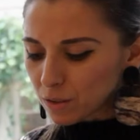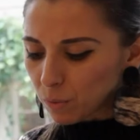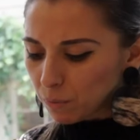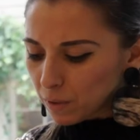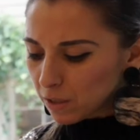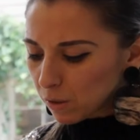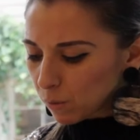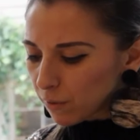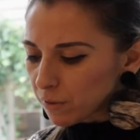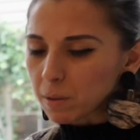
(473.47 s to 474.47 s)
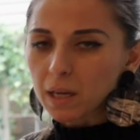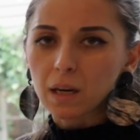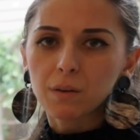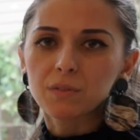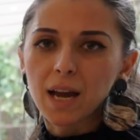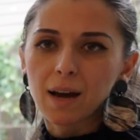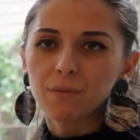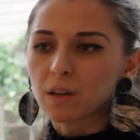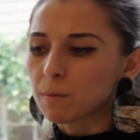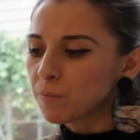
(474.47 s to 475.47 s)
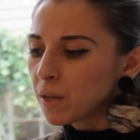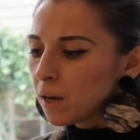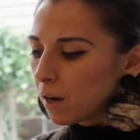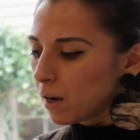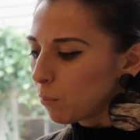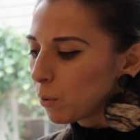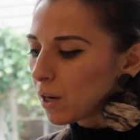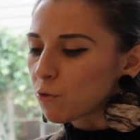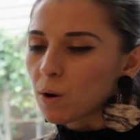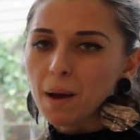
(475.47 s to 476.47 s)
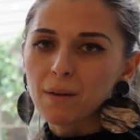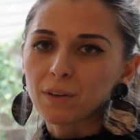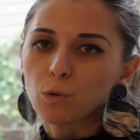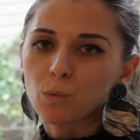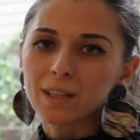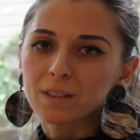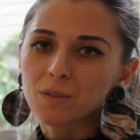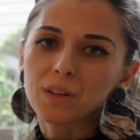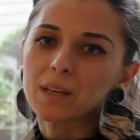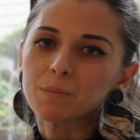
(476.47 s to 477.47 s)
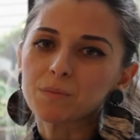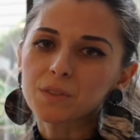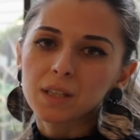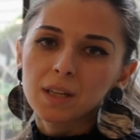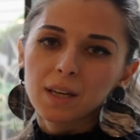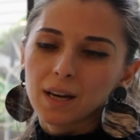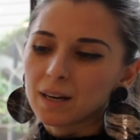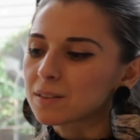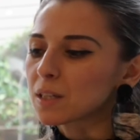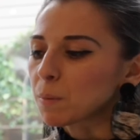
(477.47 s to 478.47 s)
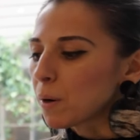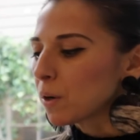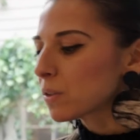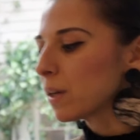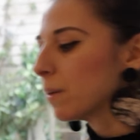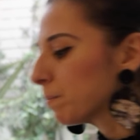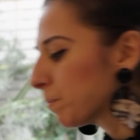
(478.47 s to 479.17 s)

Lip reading: So I really do love them, and I love to have them whenever I'm having a red themed dinner party.